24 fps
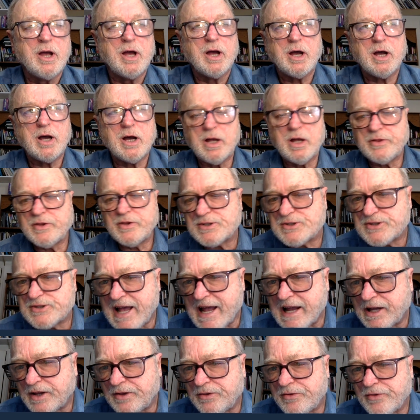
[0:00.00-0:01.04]
Uh, the
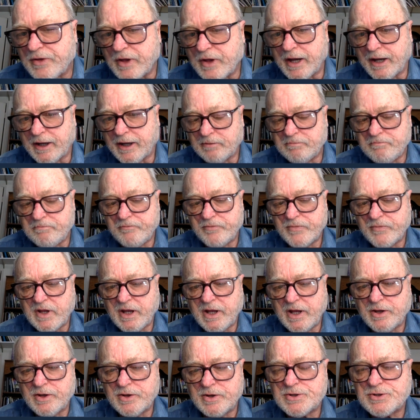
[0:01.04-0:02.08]
second thing
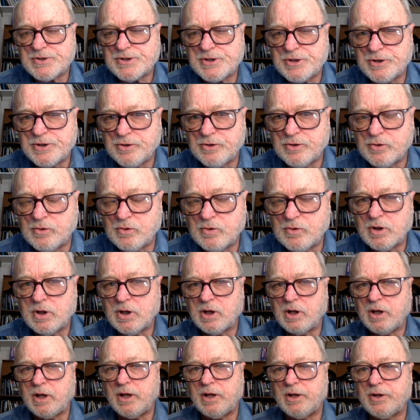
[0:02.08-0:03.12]
is to,
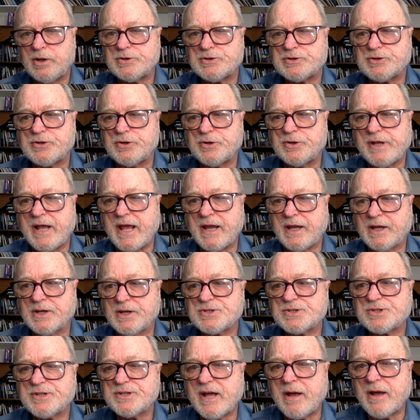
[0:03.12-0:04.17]
is to take a
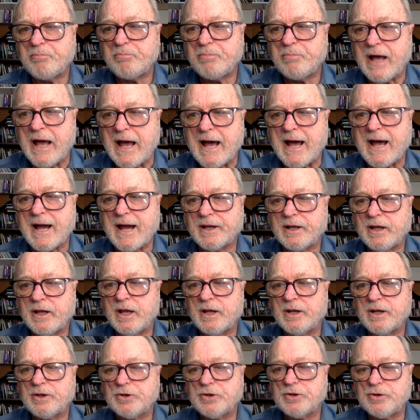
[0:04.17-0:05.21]
step back
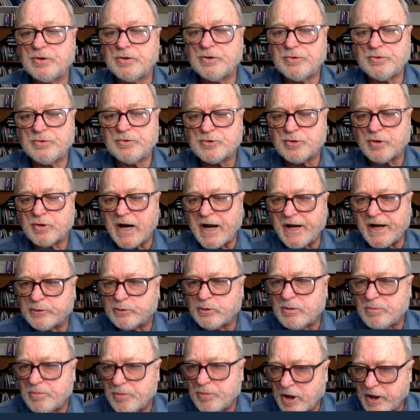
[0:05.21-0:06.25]
and to try to
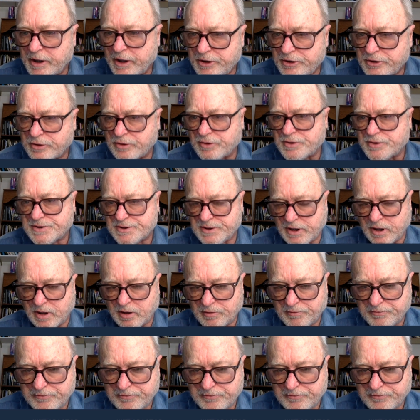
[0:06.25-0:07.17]
remind yourself